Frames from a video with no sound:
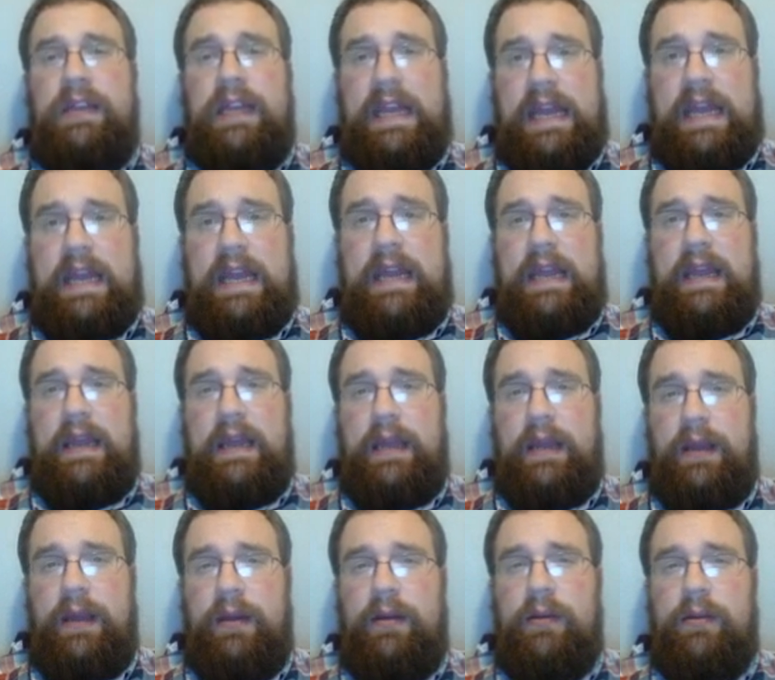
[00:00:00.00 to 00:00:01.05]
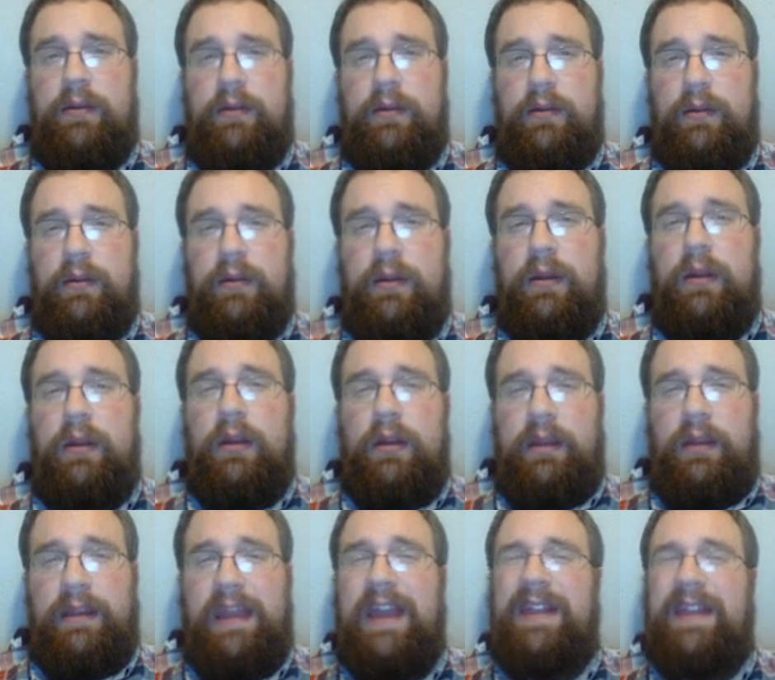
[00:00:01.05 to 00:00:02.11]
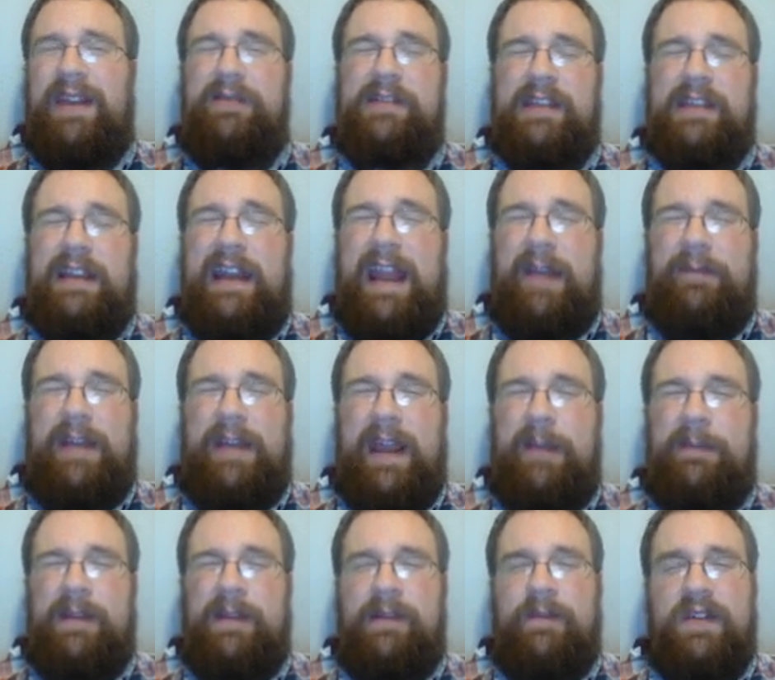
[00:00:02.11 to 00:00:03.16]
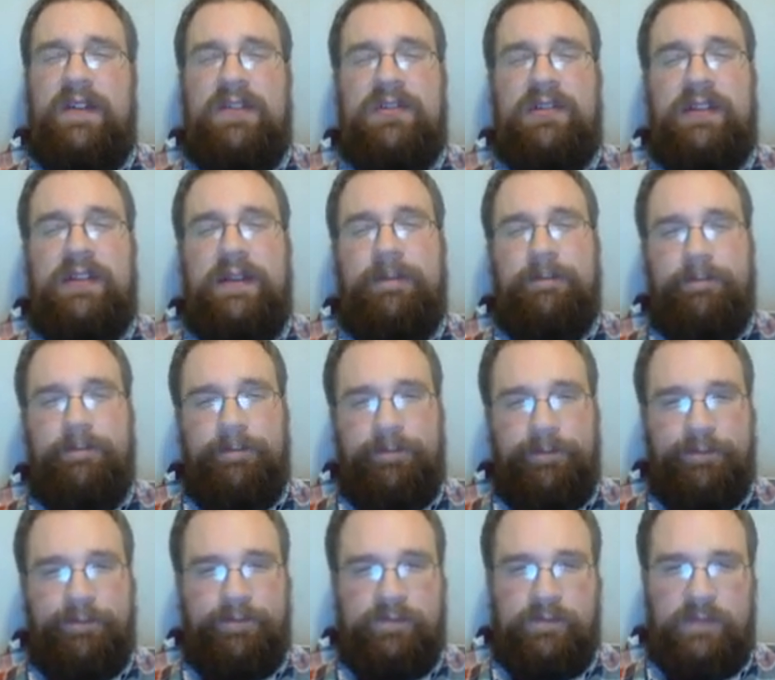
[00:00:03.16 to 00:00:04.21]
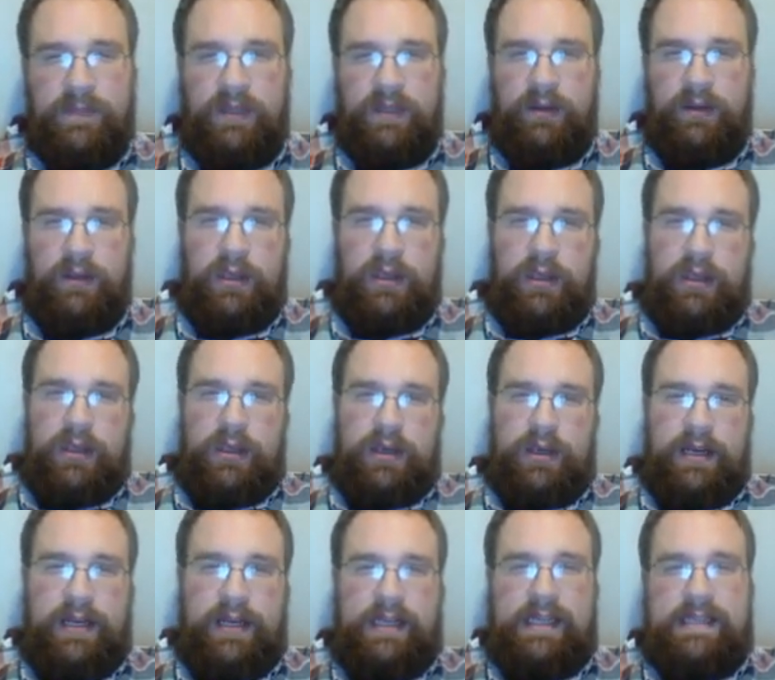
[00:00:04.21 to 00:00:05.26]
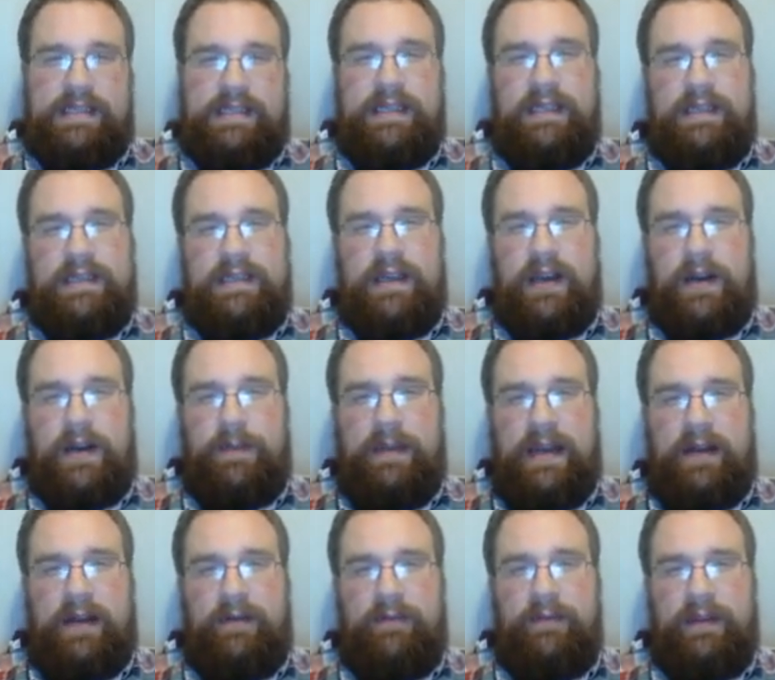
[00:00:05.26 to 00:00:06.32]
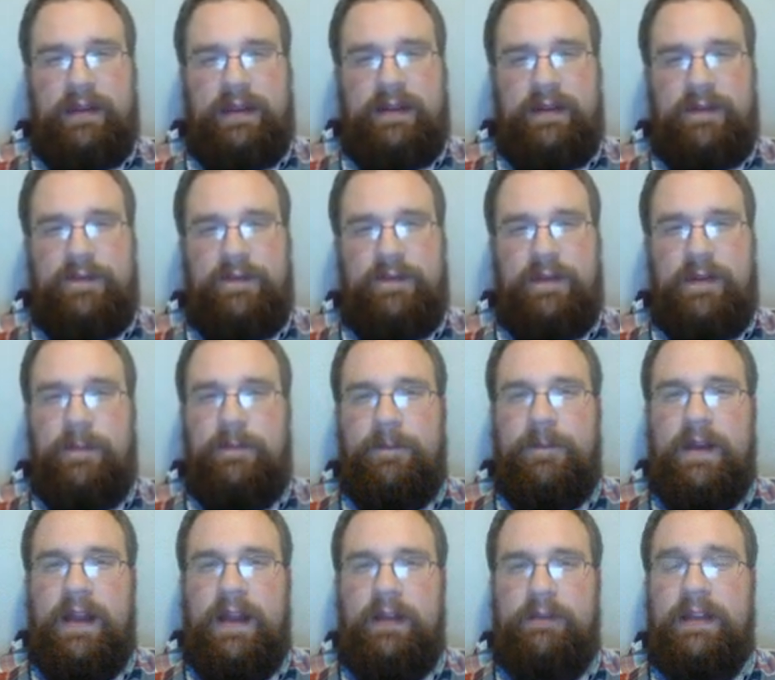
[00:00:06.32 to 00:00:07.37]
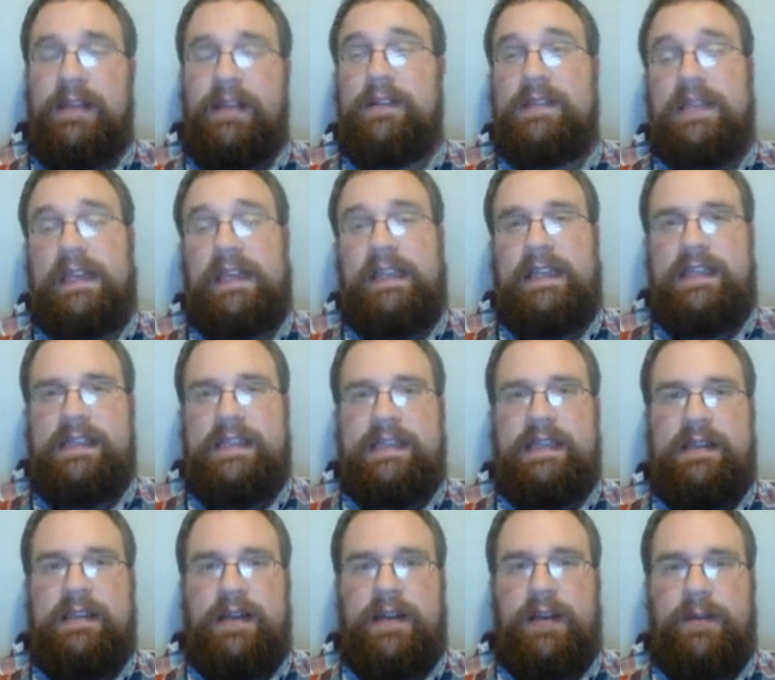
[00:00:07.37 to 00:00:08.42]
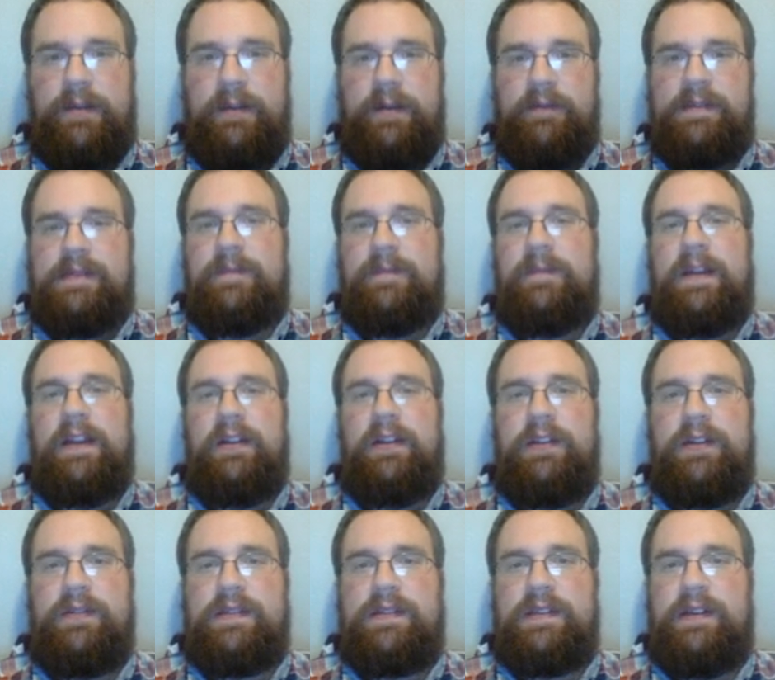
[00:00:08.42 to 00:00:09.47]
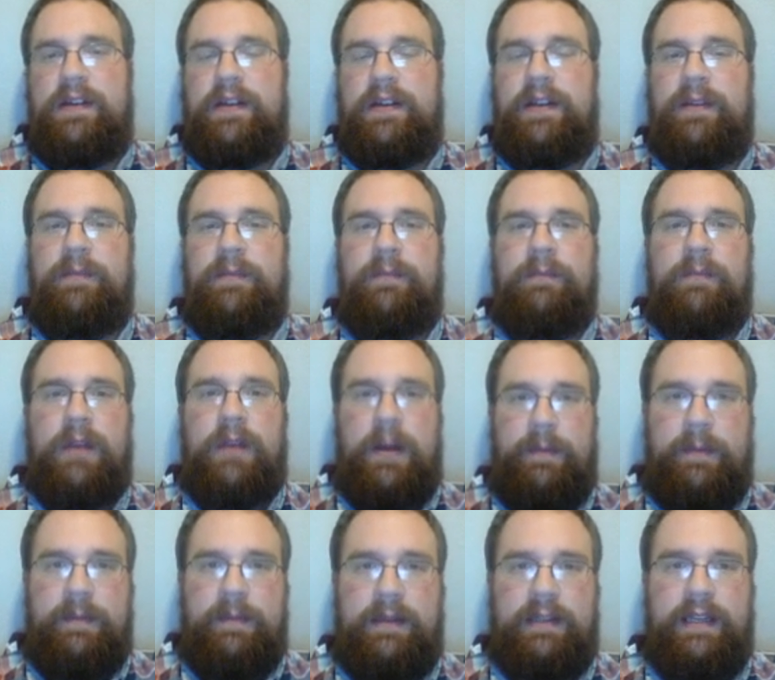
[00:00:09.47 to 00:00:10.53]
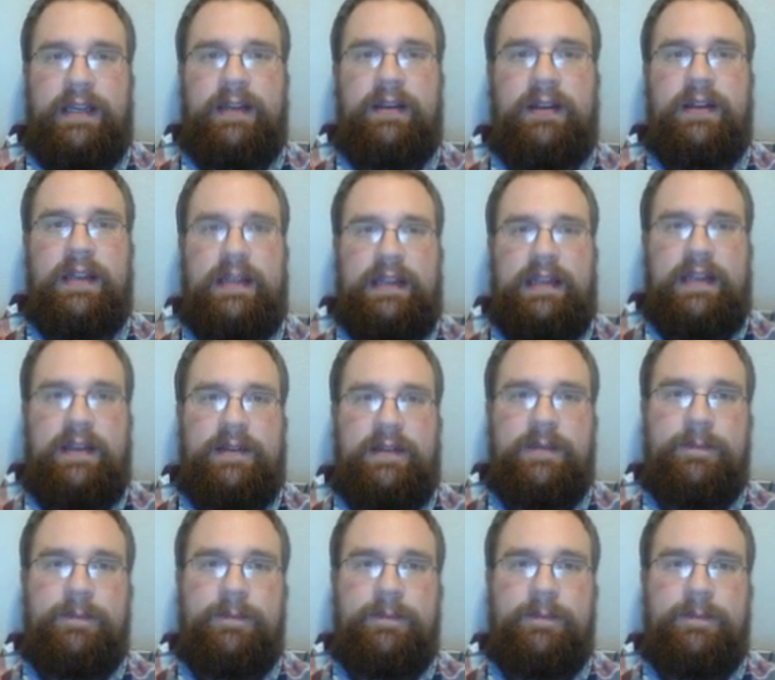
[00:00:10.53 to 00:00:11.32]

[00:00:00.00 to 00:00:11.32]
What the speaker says: Yeah. Yeah, that one's going to happen eventually. All right, last thing to talk about with second to last thing to talk about with some final notes on army building at the end.